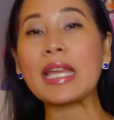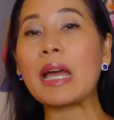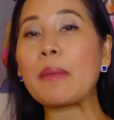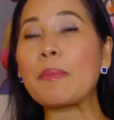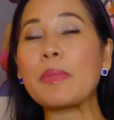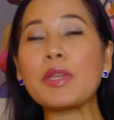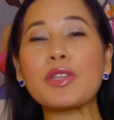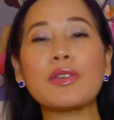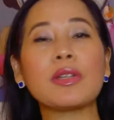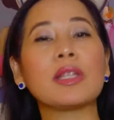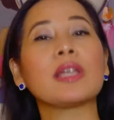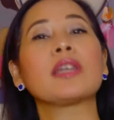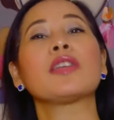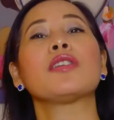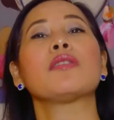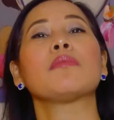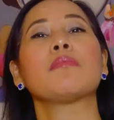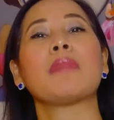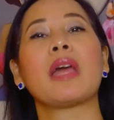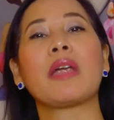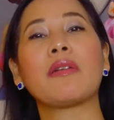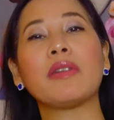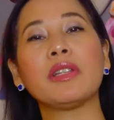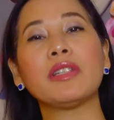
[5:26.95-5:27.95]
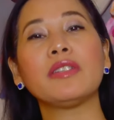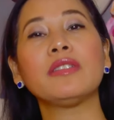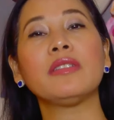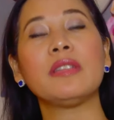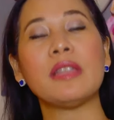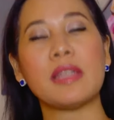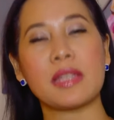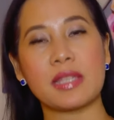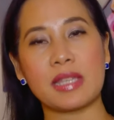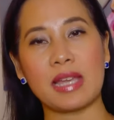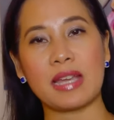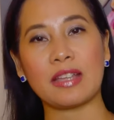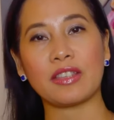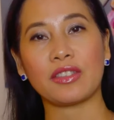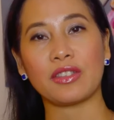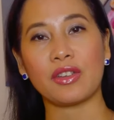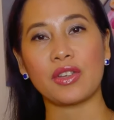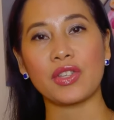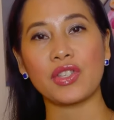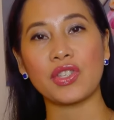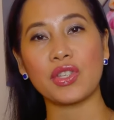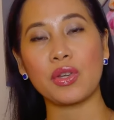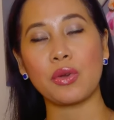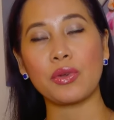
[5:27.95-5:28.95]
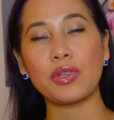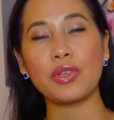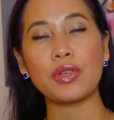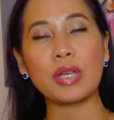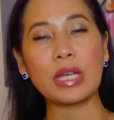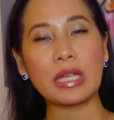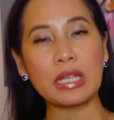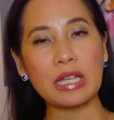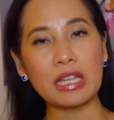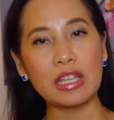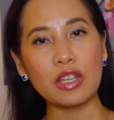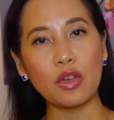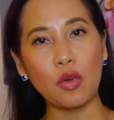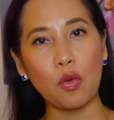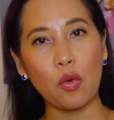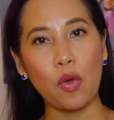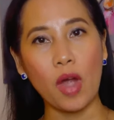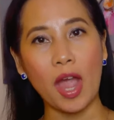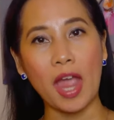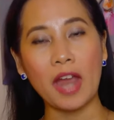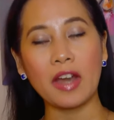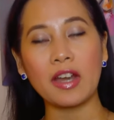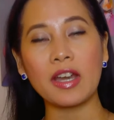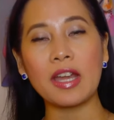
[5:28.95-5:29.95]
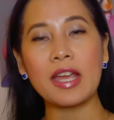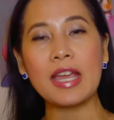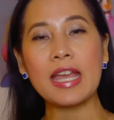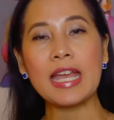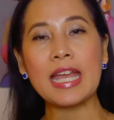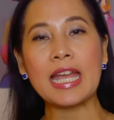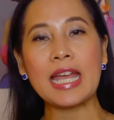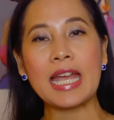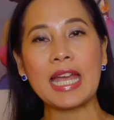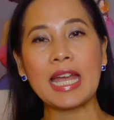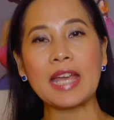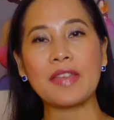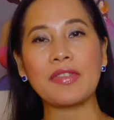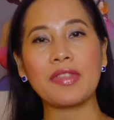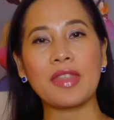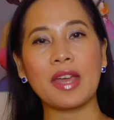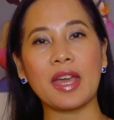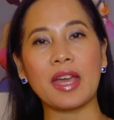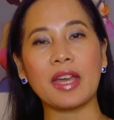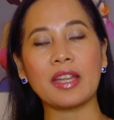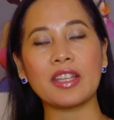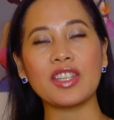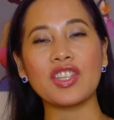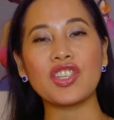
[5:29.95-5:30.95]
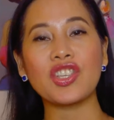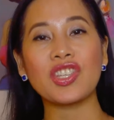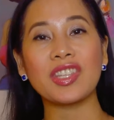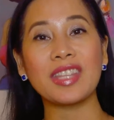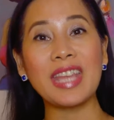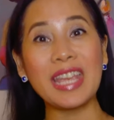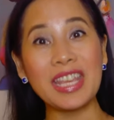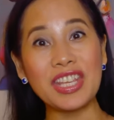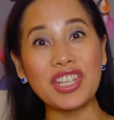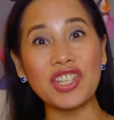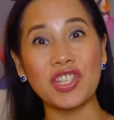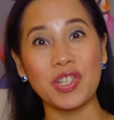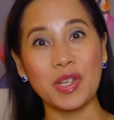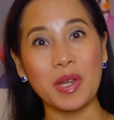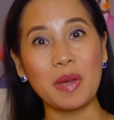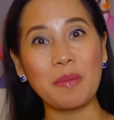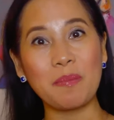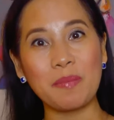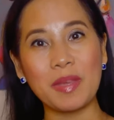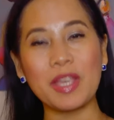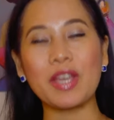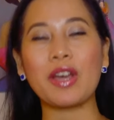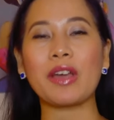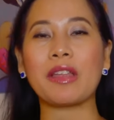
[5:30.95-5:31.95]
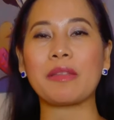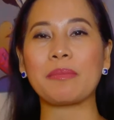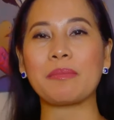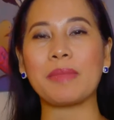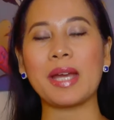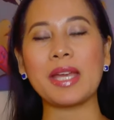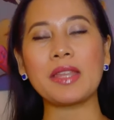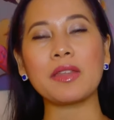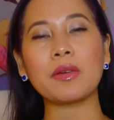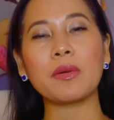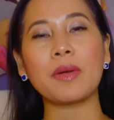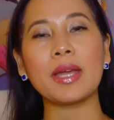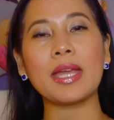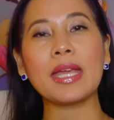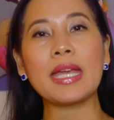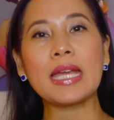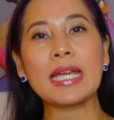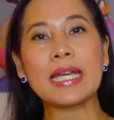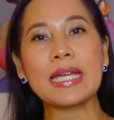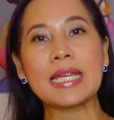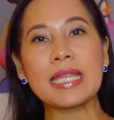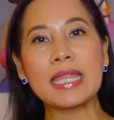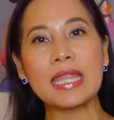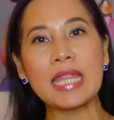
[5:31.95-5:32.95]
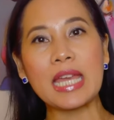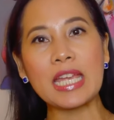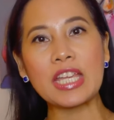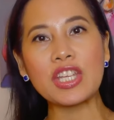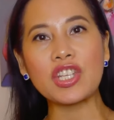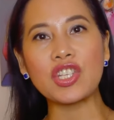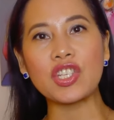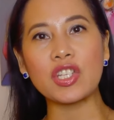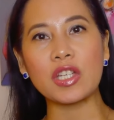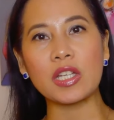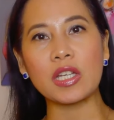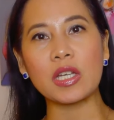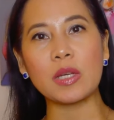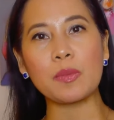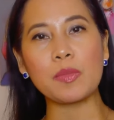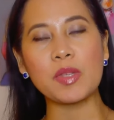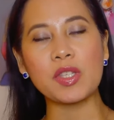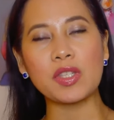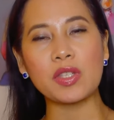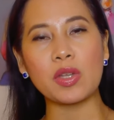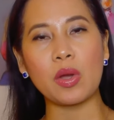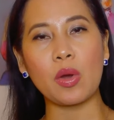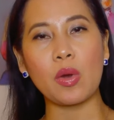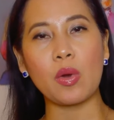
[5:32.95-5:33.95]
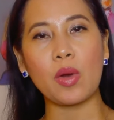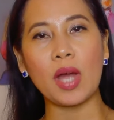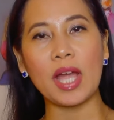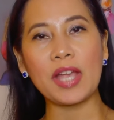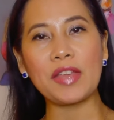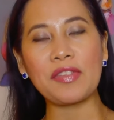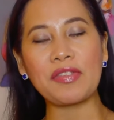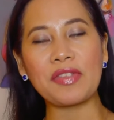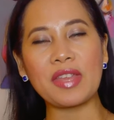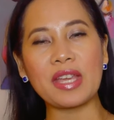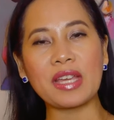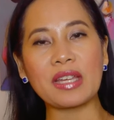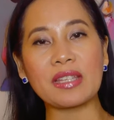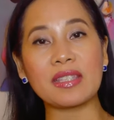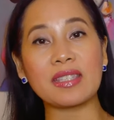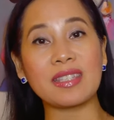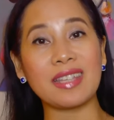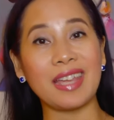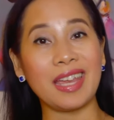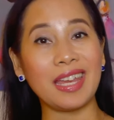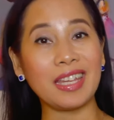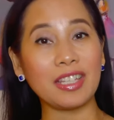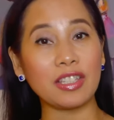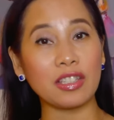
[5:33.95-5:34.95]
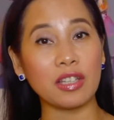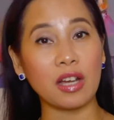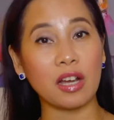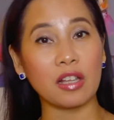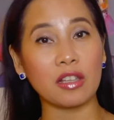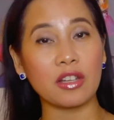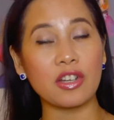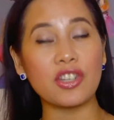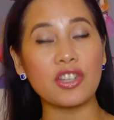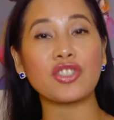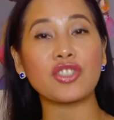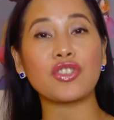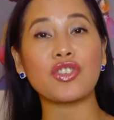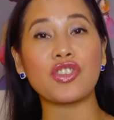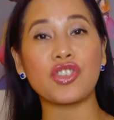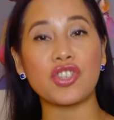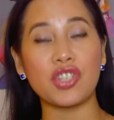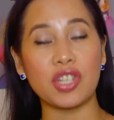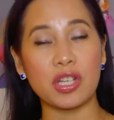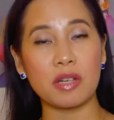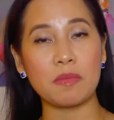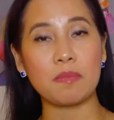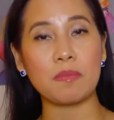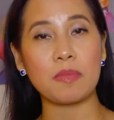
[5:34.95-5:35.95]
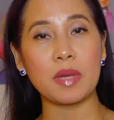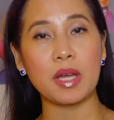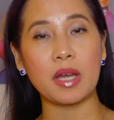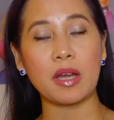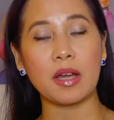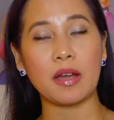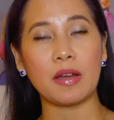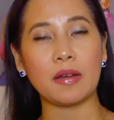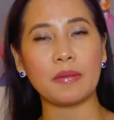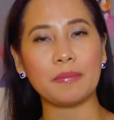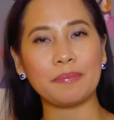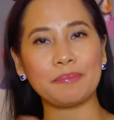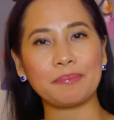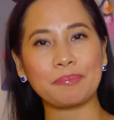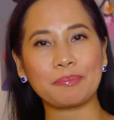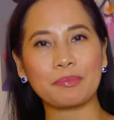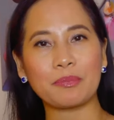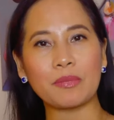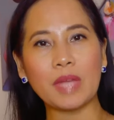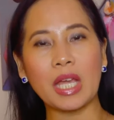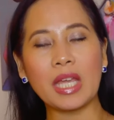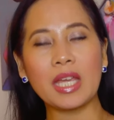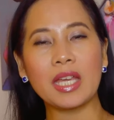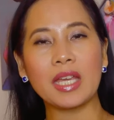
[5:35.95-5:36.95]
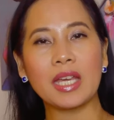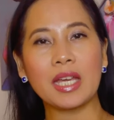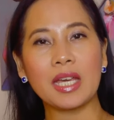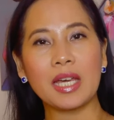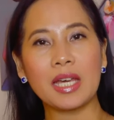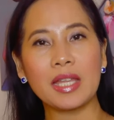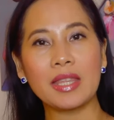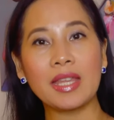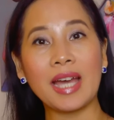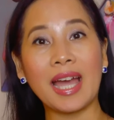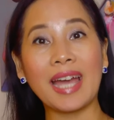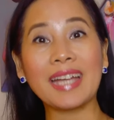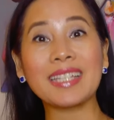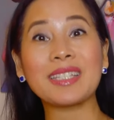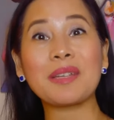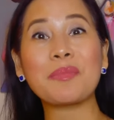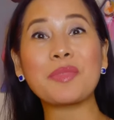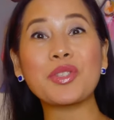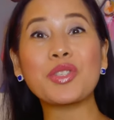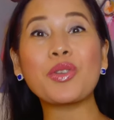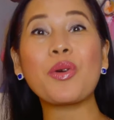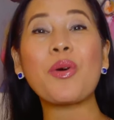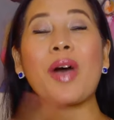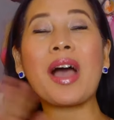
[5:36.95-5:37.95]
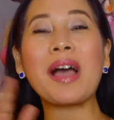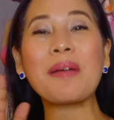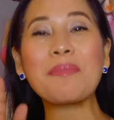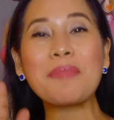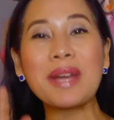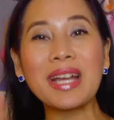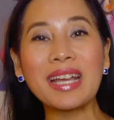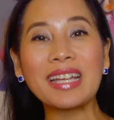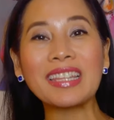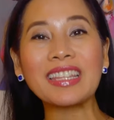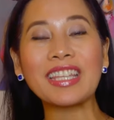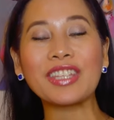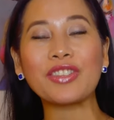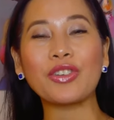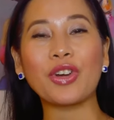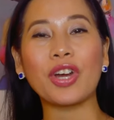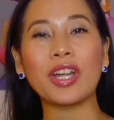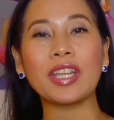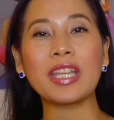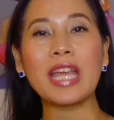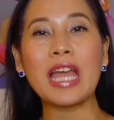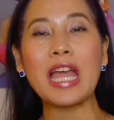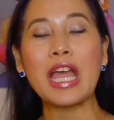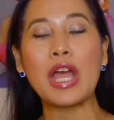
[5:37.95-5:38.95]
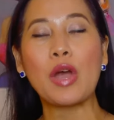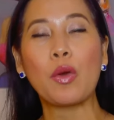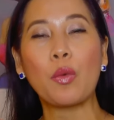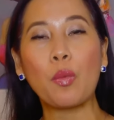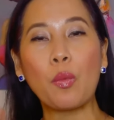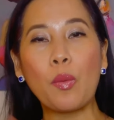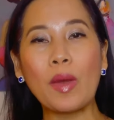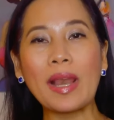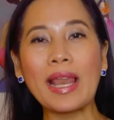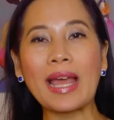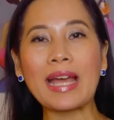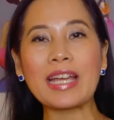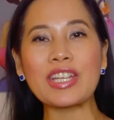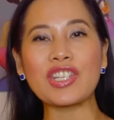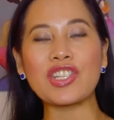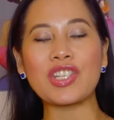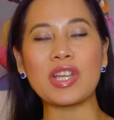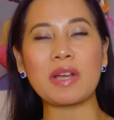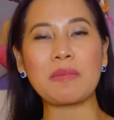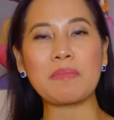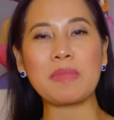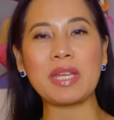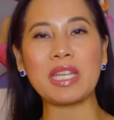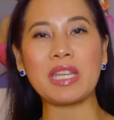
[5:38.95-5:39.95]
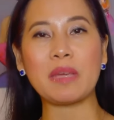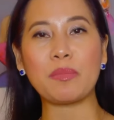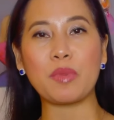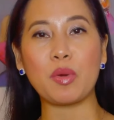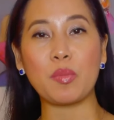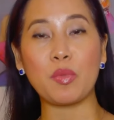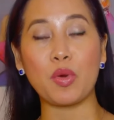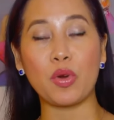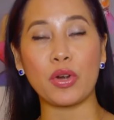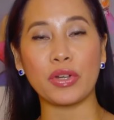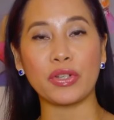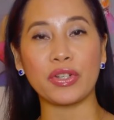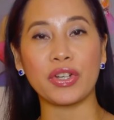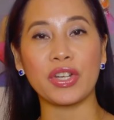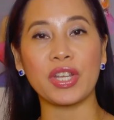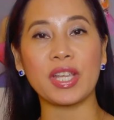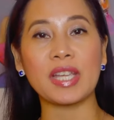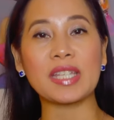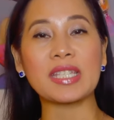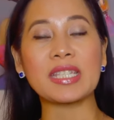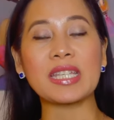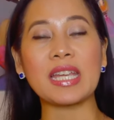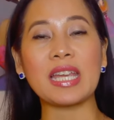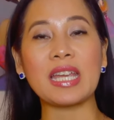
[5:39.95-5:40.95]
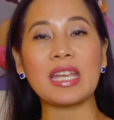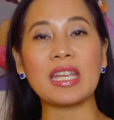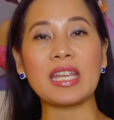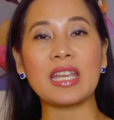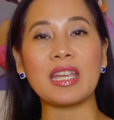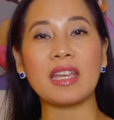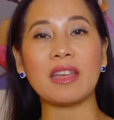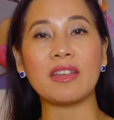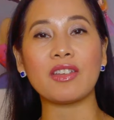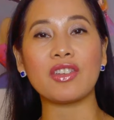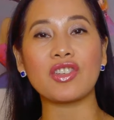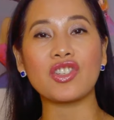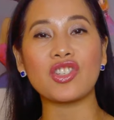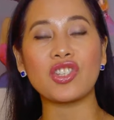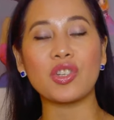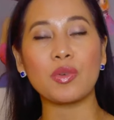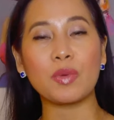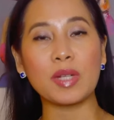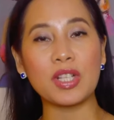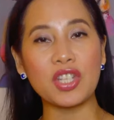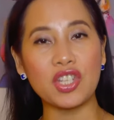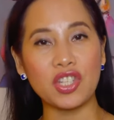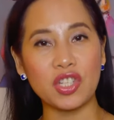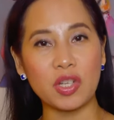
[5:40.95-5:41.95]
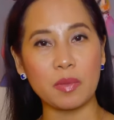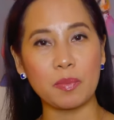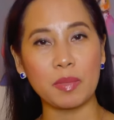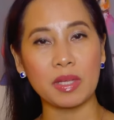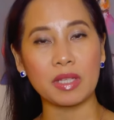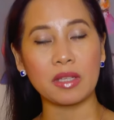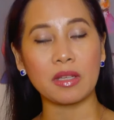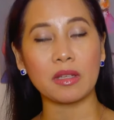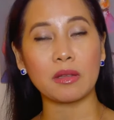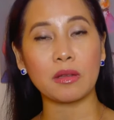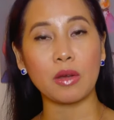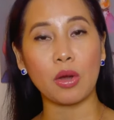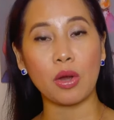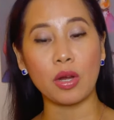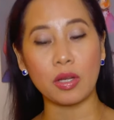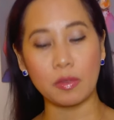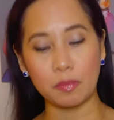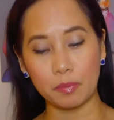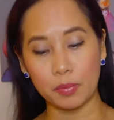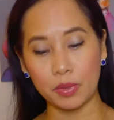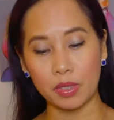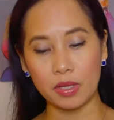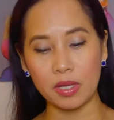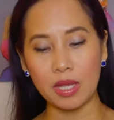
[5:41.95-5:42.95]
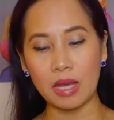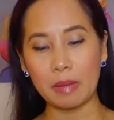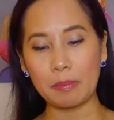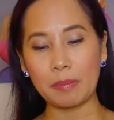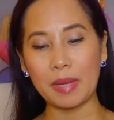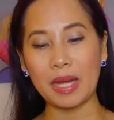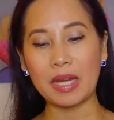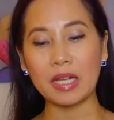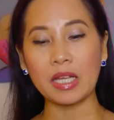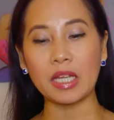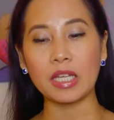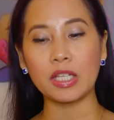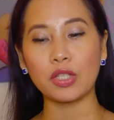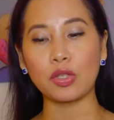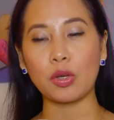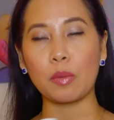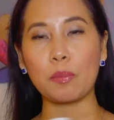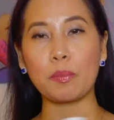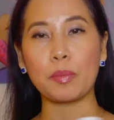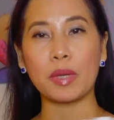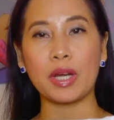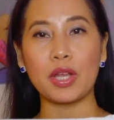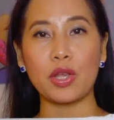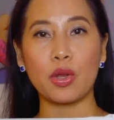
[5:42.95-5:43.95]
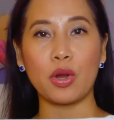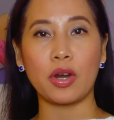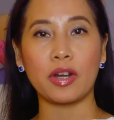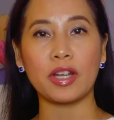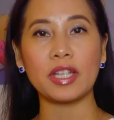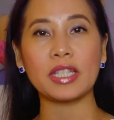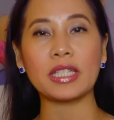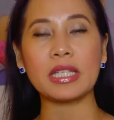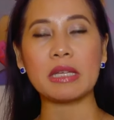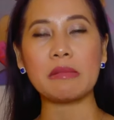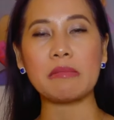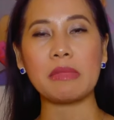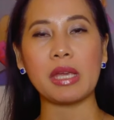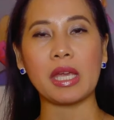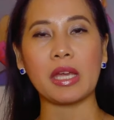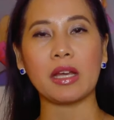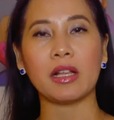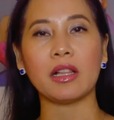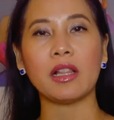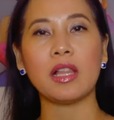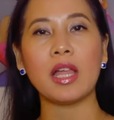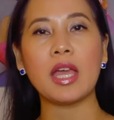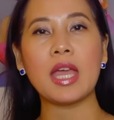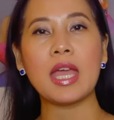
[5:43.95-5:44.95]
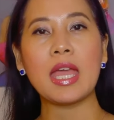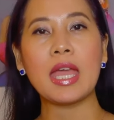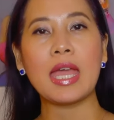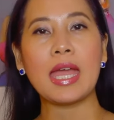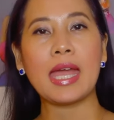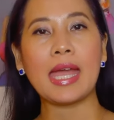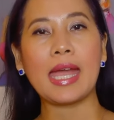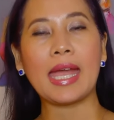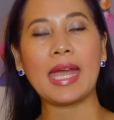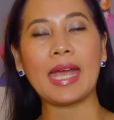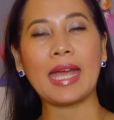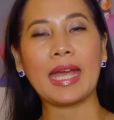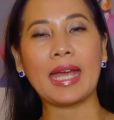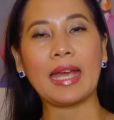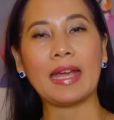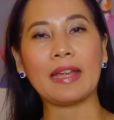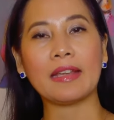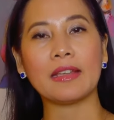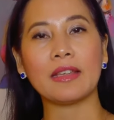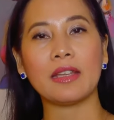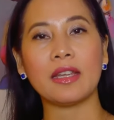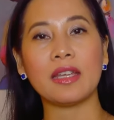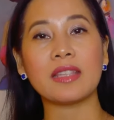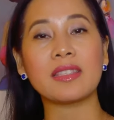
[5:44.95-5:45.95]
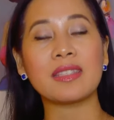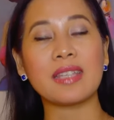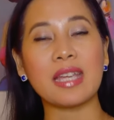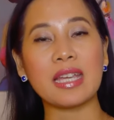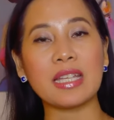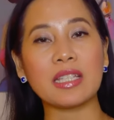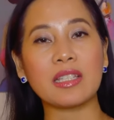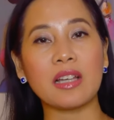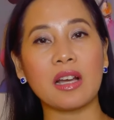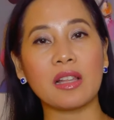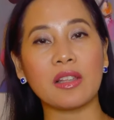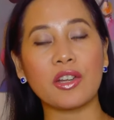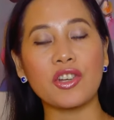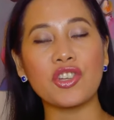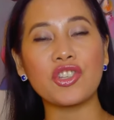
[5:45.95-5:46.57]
Hanapin nyo lang yung Marilou D. Santos so you can inquire and then they ship. Ayun. By the way, they ship so I think it's $8 to ship the item. So ang maganda doon, wala siyang minimum order kasi she will ship it and on yan, parang ganito, priority mail and it's $8.